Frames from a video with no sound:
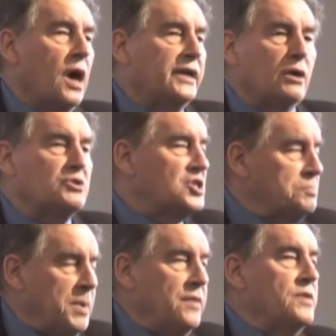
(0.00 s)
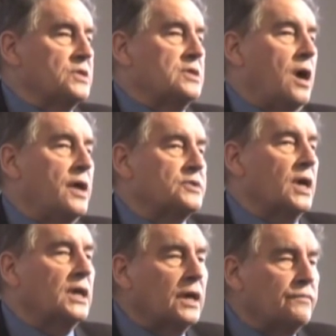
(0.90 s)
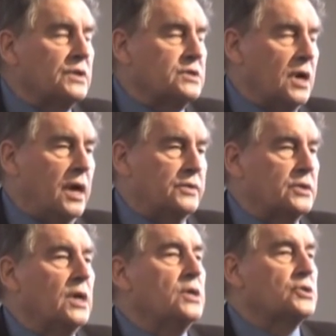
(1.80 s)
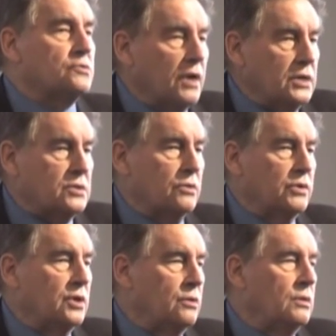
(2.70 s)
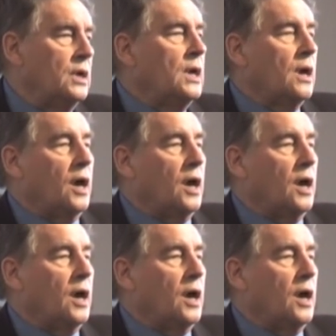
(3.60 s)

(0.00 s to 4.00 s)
I don't spin the science, I give the science straight to you.